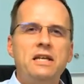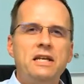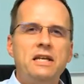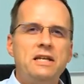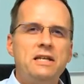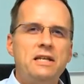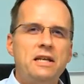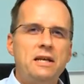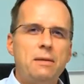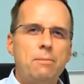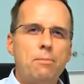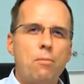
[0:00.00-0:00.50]

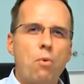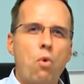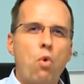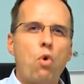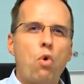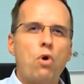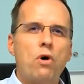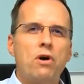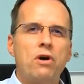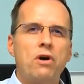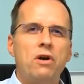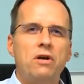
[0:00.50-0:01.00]
needing
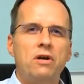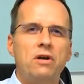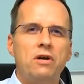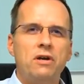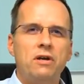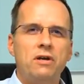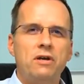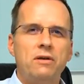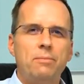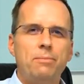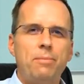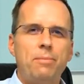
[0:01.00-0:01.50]
more uh,
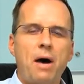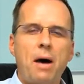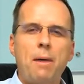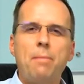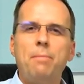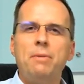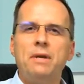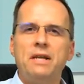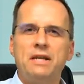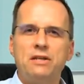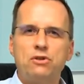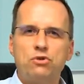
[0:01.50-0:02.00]

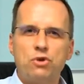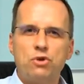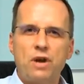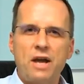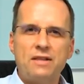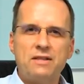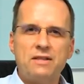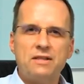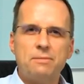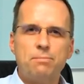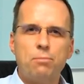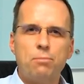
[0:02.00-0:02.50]
public
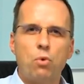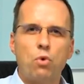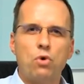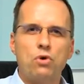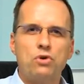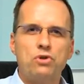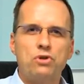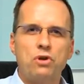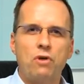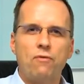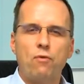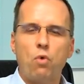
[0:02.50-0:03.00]

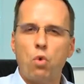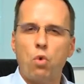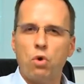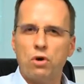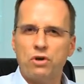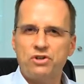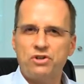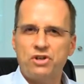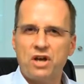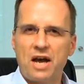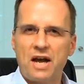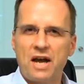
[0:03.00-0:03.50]
transport of
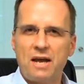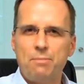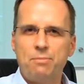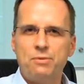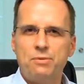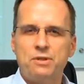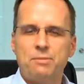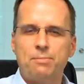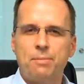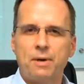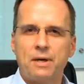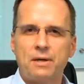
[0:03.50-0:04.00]
all
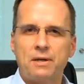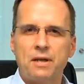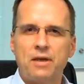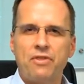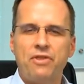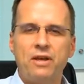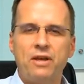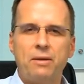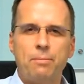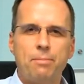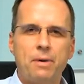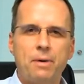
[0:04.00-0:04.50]
types, but I
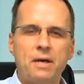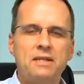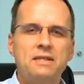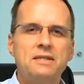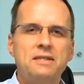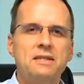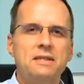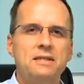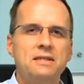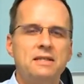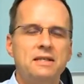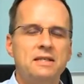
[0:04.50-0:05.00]
think
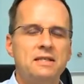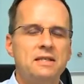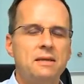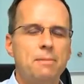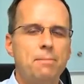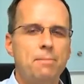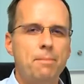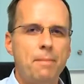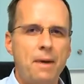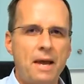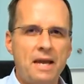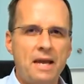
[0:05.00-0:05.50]
buses is
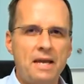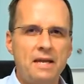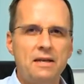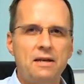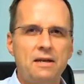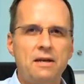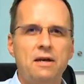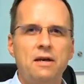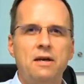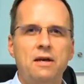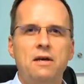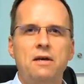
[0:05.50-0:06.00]
the main
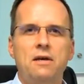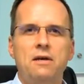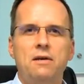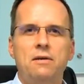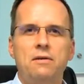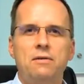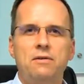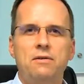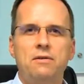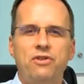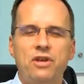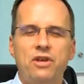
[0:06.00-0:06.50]

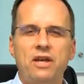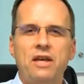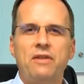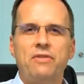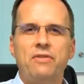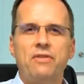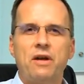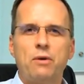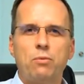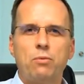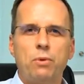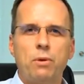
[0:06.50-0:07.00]
thing
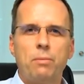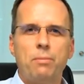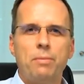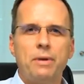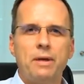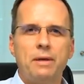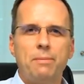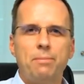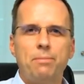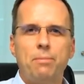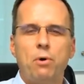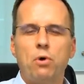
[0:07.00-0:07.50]
that will
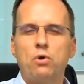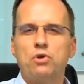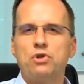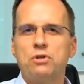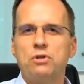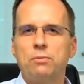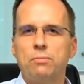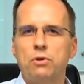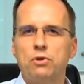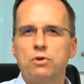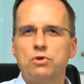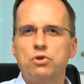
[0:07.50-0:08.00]
be
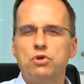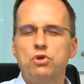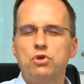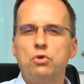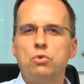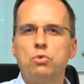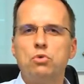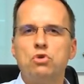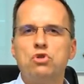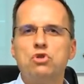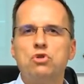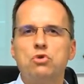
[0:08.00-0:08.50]
possible to
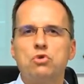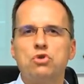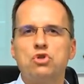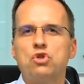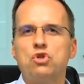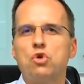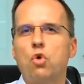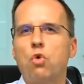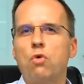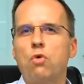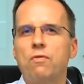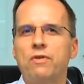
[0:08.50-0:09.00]
use to
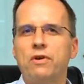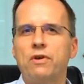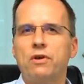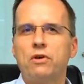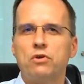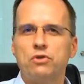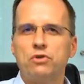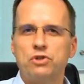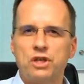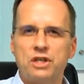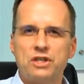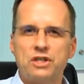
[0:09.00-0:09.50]
solve the
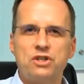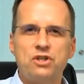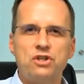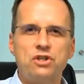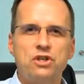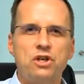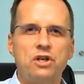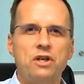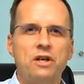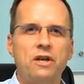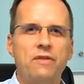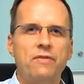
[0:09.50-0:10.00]

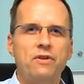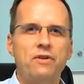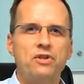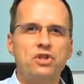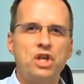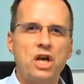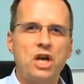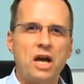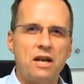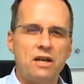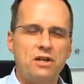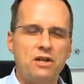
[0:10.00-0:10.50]
congestion and the
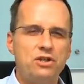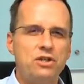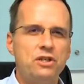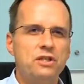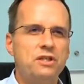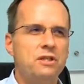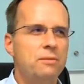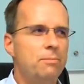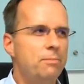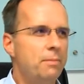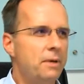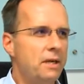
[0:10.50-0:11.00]

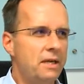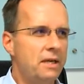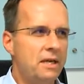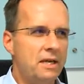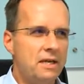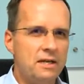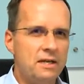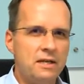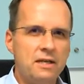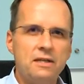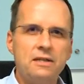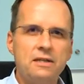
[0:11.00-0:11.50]
challenges in big
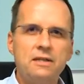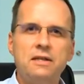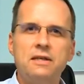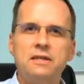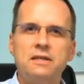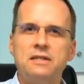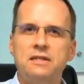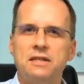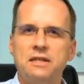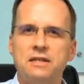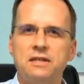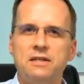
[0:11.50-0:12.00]
Indian
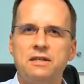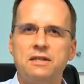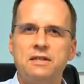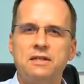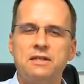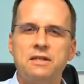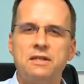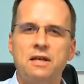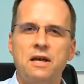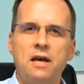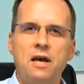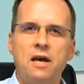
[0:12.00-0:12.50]

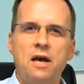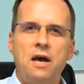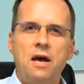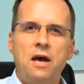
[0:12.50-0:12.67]
cities.